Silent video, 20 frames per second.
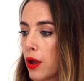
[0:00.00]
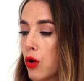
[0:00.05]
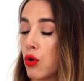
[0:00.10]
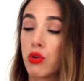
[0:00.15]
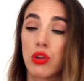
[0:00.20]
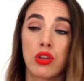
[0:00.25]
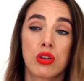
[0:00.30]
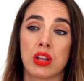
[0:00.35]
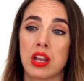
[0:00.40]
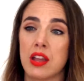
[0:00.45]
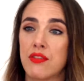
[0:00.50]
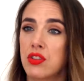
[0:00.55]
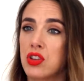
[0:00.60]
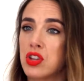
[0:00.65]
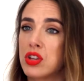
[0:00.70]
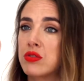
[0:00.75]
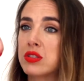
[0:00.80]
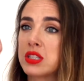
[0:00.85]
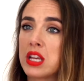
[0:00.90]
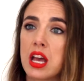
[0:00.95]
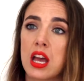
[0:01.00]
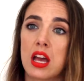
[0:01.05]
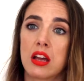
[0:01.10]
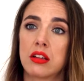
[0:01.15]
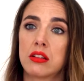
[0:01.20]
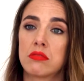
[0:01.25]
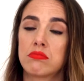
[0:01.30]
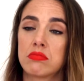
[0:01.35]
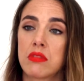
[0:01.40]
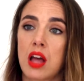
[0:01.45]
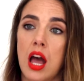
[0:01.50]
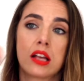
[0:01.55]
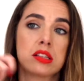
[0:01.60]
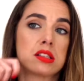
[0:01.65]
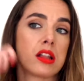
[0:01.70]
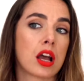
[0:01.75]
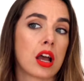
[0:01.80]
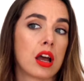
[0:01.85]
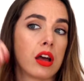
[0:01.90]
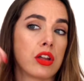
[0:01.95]
Or you can even use it
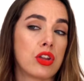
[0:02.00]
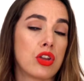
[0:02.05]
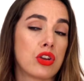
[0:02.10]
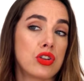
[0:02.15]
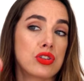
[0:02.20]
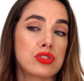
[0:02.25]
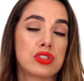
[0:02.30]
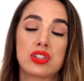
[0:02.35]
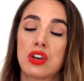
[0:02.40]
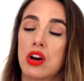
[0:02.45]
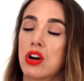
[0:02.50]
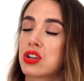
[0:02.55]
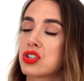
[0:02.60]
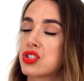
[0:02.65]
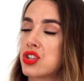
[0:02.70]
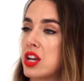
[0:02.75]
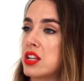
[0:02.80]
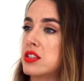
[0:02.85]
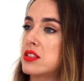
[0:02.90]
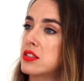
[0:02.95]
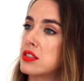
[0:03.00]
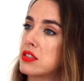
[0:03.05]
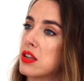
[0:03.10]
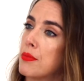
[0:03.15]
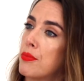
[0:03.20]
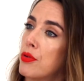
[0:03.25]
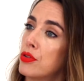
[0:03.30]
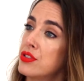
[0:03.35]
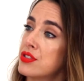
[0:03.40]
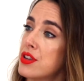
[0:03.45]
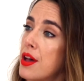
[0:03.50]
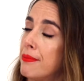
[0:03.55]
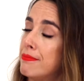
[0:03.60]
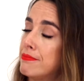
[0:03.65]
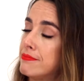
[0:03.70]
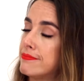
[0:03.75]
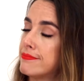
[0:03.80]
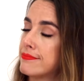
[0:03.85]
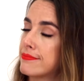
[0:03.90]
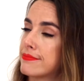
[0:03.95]
as like a, you can use the darker shades as a bronzer.
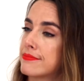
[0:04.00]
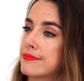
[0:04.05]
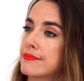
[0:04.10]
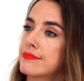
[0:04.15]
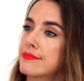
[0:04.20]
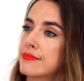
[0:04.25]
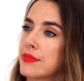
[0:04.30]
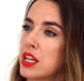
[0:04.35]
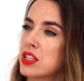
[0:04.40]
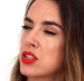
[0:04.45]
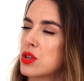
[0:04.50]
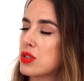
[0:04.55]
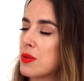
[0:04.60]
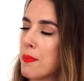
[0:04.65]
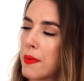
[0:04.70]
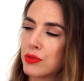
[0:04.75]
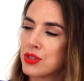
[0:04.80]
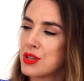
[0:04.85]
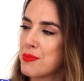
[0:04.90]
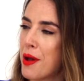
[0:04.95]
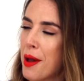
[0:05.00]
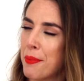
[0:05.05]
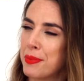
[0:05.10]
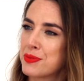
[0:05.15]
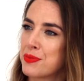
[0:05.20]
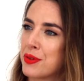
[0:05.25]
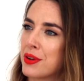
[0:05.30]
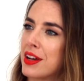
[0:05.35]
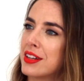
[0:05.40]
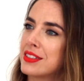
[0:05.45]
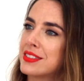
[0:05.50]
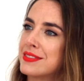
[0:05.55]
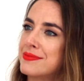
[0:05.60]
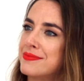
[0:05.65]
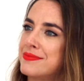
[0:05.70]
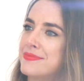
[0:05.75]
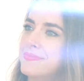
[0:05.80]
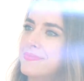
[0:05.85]
So it's a multi-purpose product.